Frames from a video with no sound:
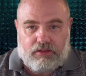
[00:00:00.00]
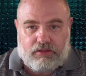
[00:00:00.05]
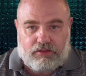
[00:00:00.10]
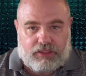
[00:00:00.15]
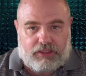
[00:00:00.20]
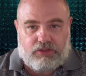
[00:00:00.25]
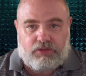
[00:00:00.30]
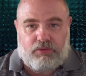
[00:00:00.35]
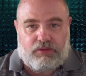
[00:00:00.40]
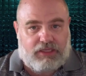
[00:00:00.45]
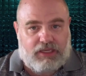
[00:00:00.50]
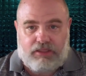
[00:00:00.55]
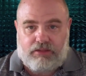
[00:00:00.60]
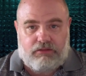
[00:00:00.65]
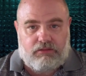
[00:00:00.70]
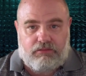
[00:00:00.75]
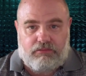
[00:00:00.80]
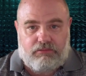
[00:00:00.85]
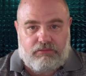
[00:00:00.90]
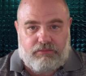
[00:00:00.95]
Okay, so
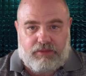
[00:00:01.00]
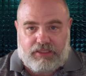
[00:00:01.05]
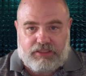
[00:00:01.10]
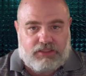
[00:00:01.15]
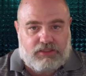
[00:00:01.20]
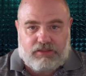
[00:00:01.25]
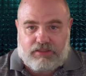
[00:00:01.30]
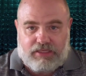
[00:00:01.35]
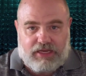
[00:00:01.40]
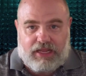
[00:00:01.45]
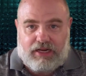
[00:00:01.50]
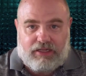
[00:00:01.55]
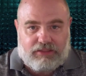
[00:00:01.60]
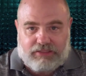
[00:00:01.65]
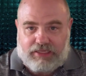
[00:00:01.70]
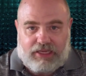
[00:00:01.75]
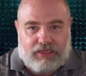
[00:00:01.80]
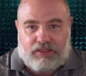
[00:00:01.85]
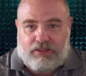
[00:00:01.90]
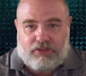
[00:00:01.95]
again, Bessent's not
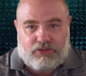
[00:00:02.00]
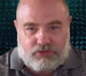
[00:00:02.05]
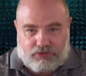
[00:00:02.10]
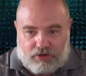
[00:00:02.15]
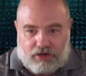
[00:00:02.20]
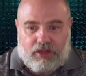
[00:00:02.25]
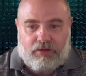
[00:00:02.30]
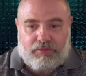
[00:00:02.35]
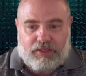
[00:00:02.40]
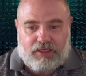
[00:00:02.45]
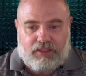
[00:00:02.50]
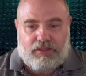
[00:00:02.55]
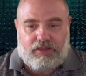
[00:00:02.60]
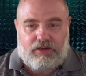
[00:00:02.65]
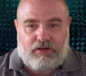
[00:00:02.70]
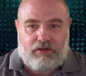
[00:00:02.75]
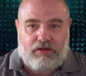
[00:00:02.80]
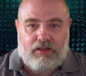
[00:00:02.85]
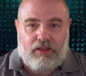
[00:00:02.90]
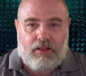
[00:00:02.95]
attacking a straw man
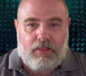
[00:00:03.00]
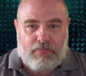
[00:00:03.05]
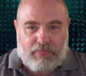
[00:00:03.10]
here.